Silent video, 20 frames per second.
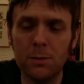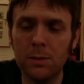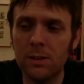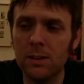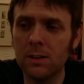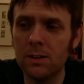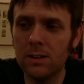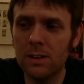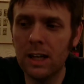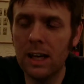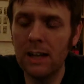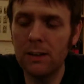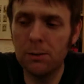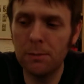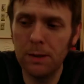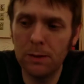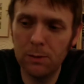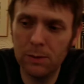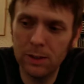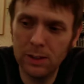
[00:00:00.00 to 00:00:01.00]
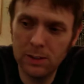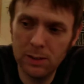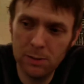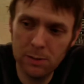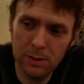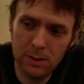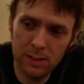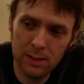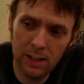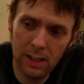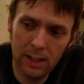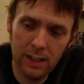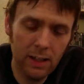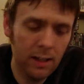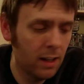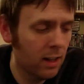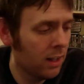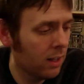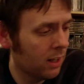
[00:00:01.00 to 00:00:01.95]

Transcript: won't care about what they do in the day.